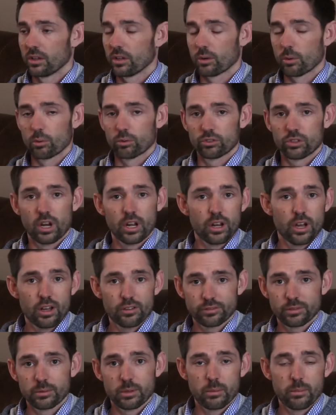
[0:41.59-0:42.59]
The
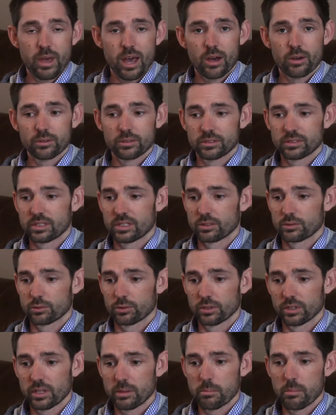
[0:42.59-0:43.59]
runoff from the mountains has
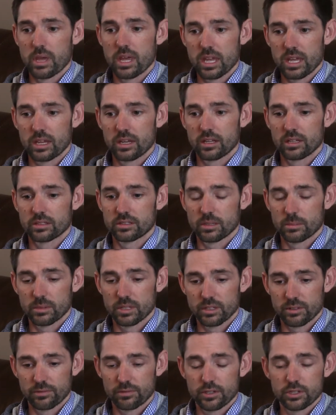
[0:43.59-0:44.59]
really made some
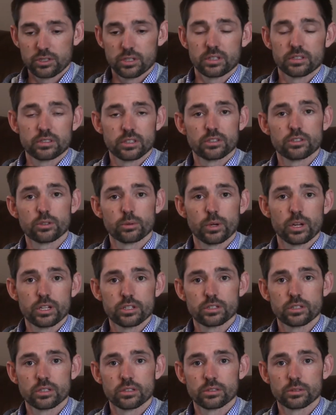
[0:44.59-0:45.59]
of the fishing
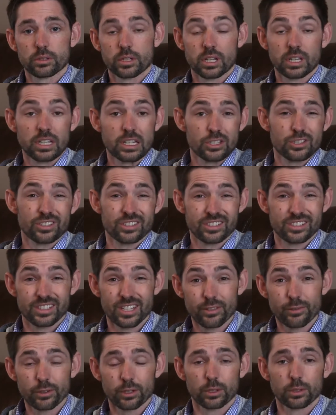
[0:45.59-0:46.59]
situations or conditions
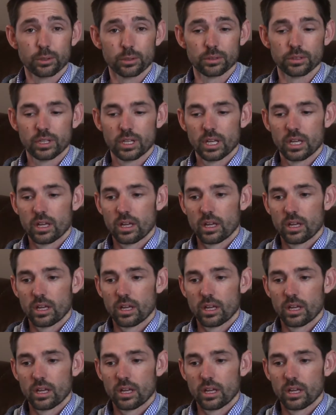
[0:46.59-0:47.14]
difficult